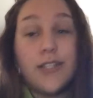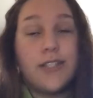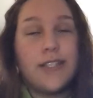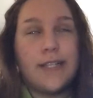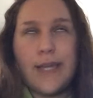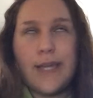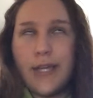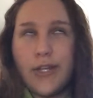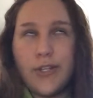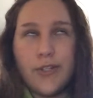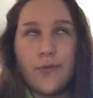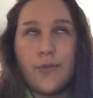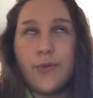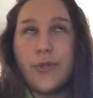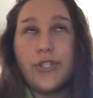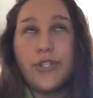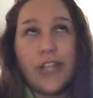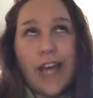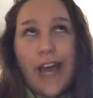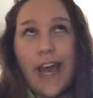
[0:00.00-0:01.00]
Tears
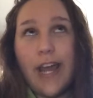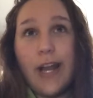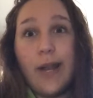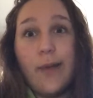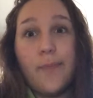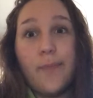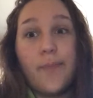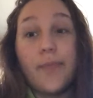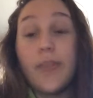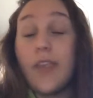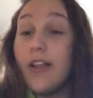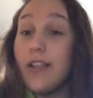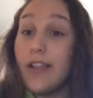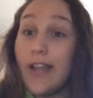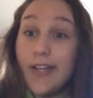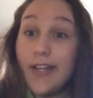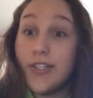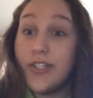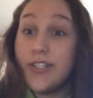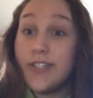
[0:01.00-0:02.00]
were shed,
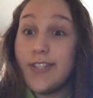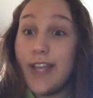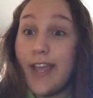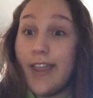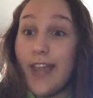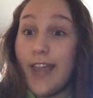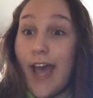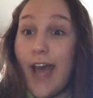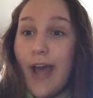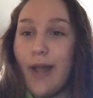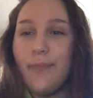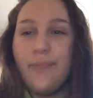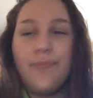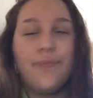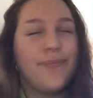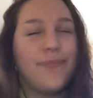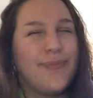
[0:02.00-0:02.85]
let's just say that.